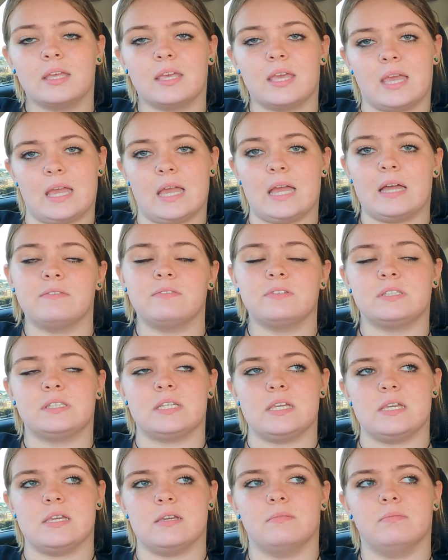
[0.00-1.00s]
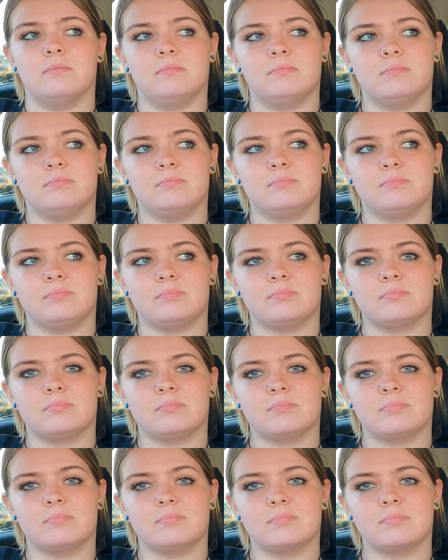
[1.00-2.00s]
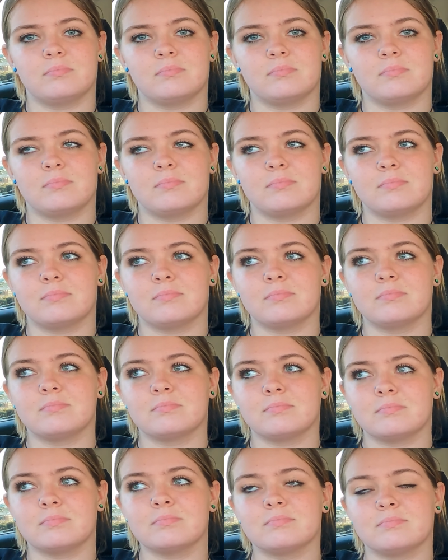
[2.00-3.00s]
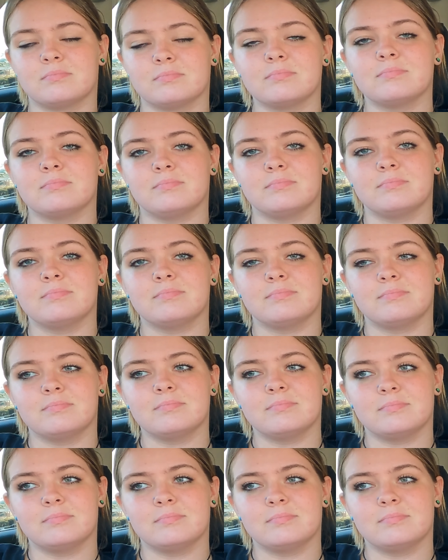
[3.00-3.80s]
The person shown says nothing.